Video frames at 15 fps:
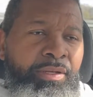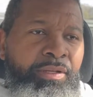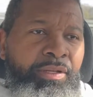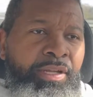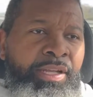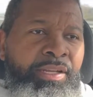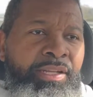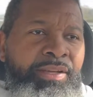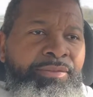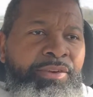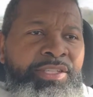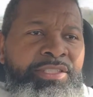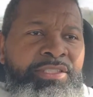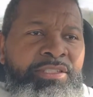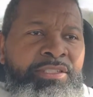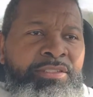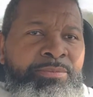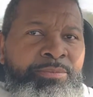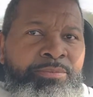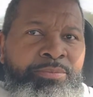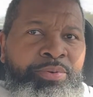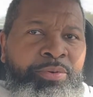And liver is a
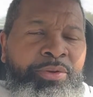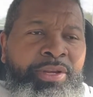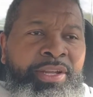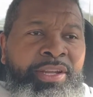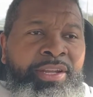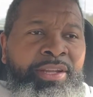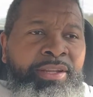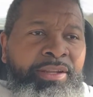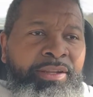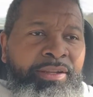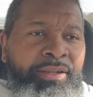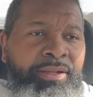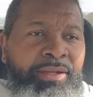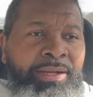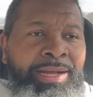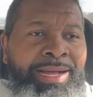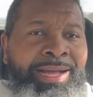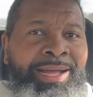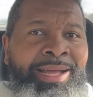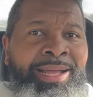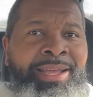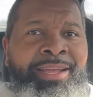pretty
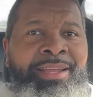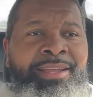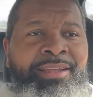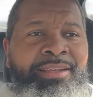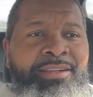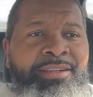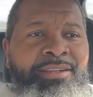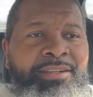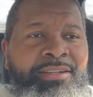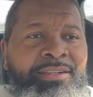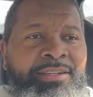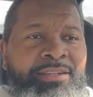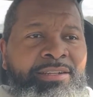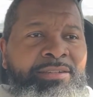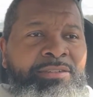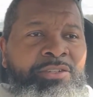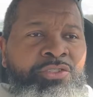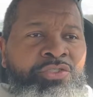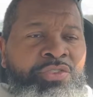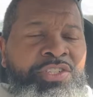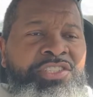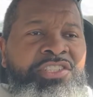high,
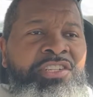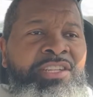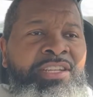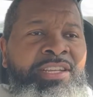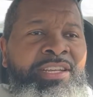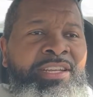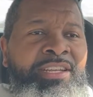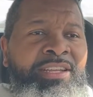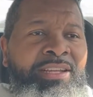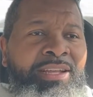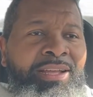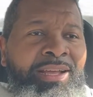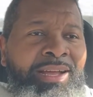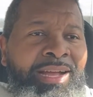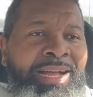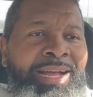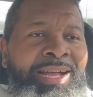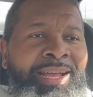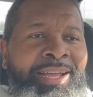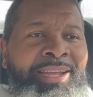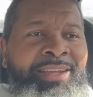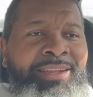nutritionally
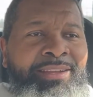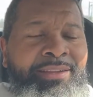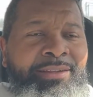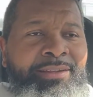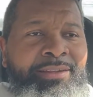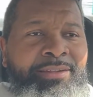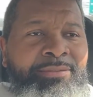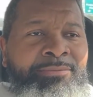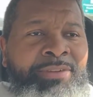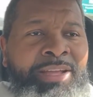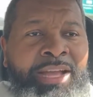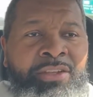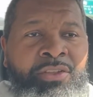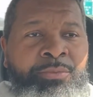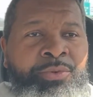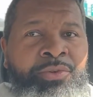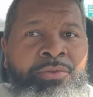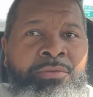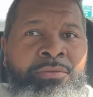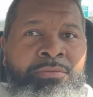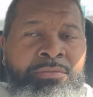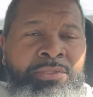high,
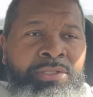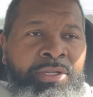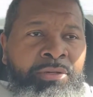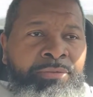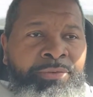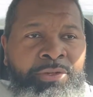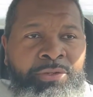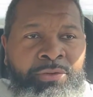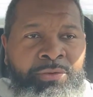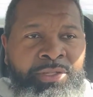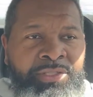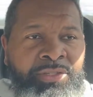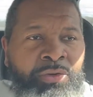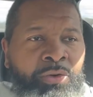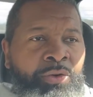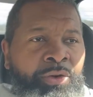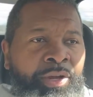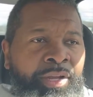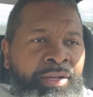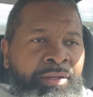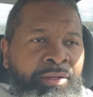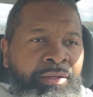valuable, you know, food. It's an
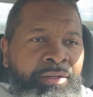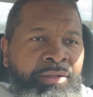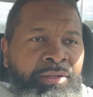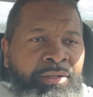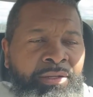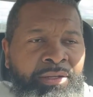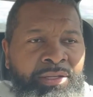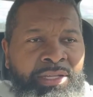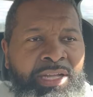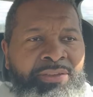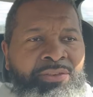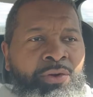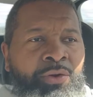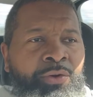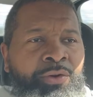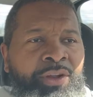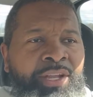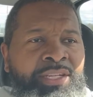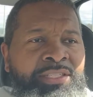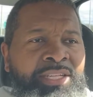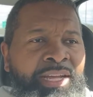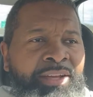organ. A lot of your
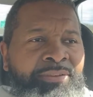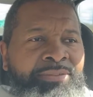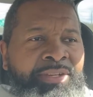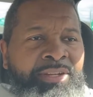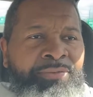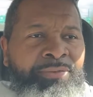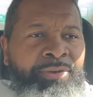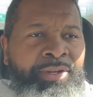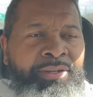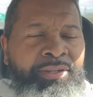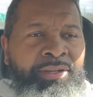organs have different,